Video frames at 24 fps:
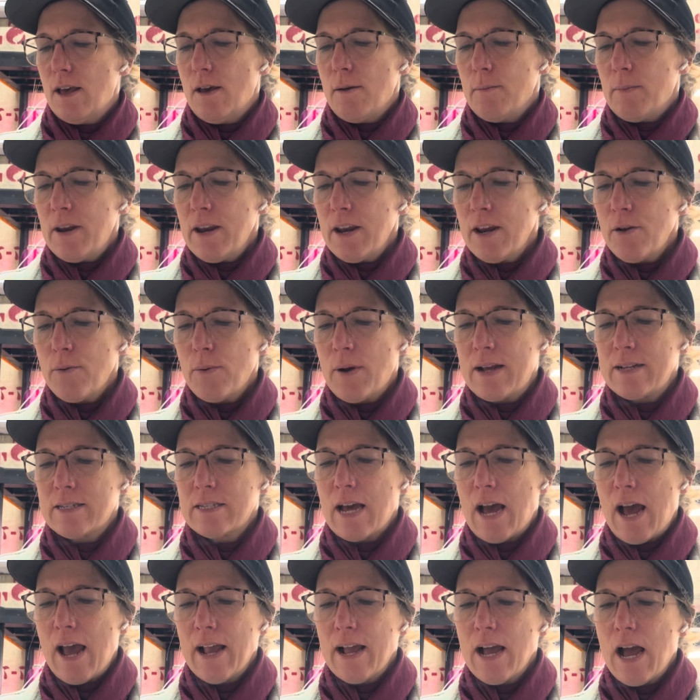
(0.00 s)
But anyways,
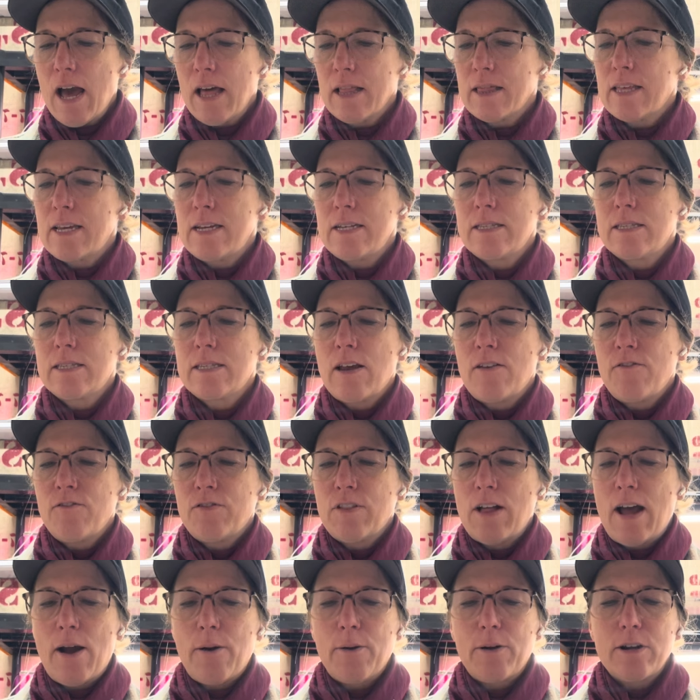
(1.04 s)
I got these
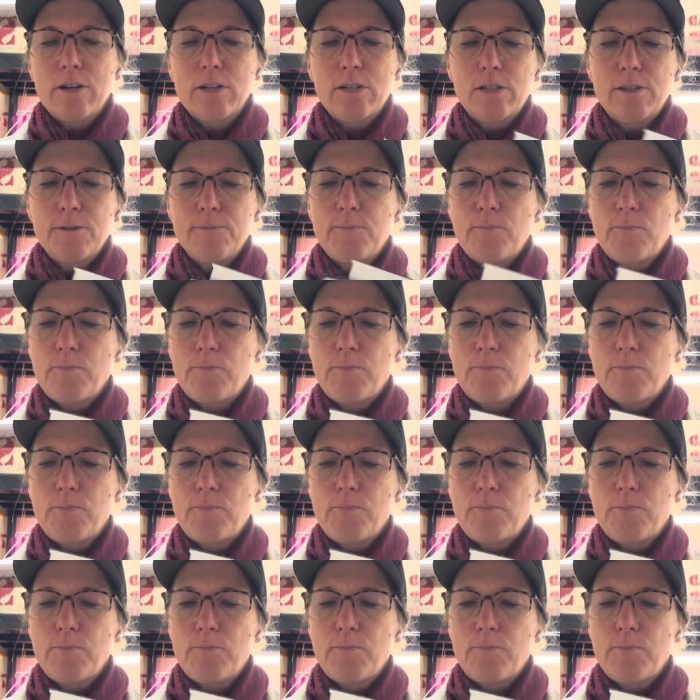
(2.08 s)
sunflowers.